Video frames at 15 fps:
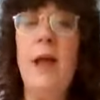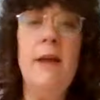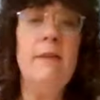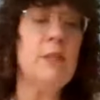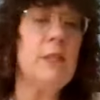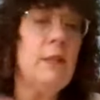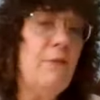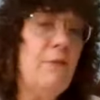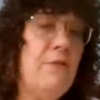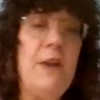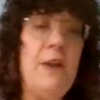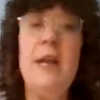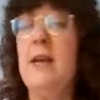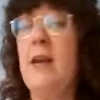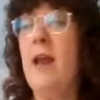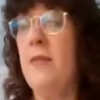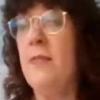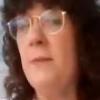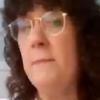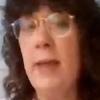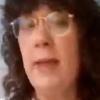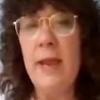waves and the feet
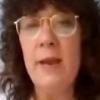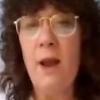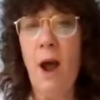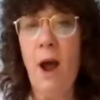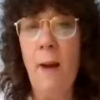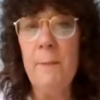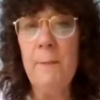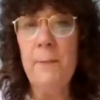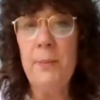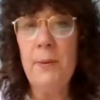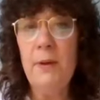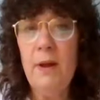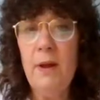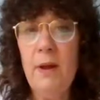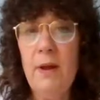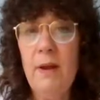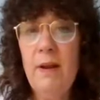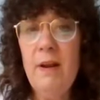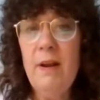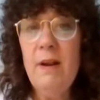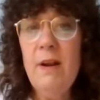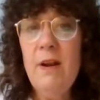and the makeup
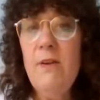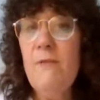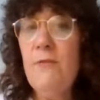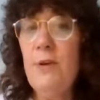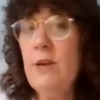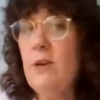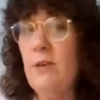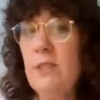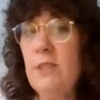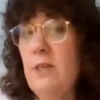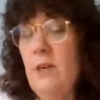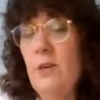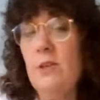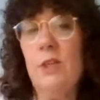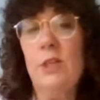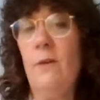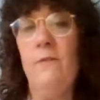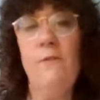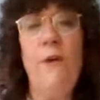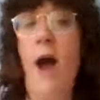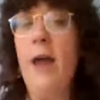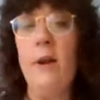for years and years.
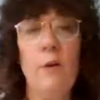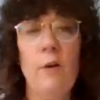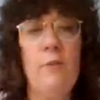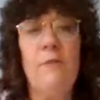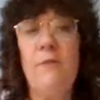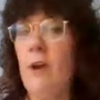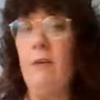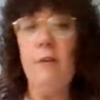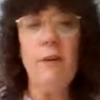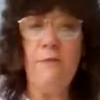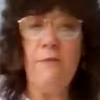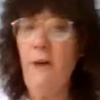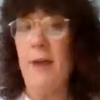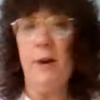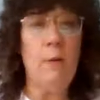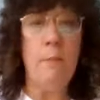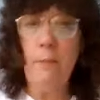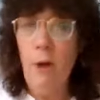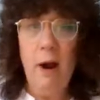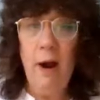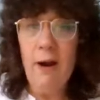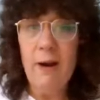Very vital
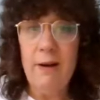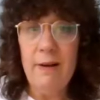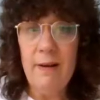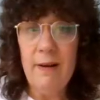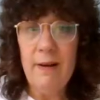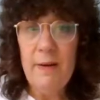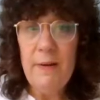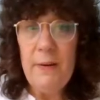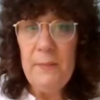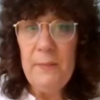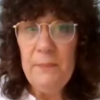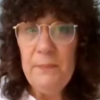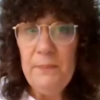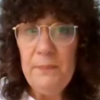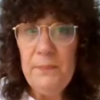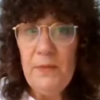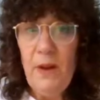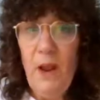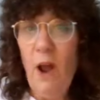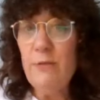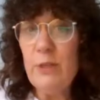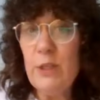part
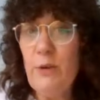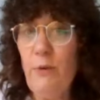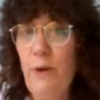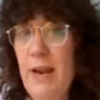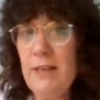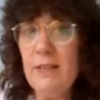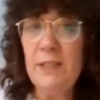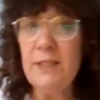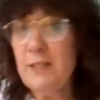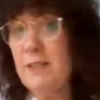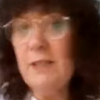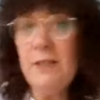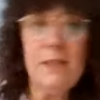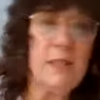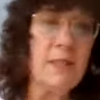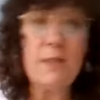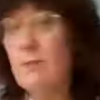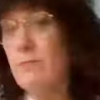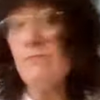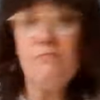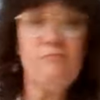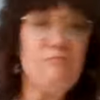of
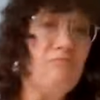Scranton's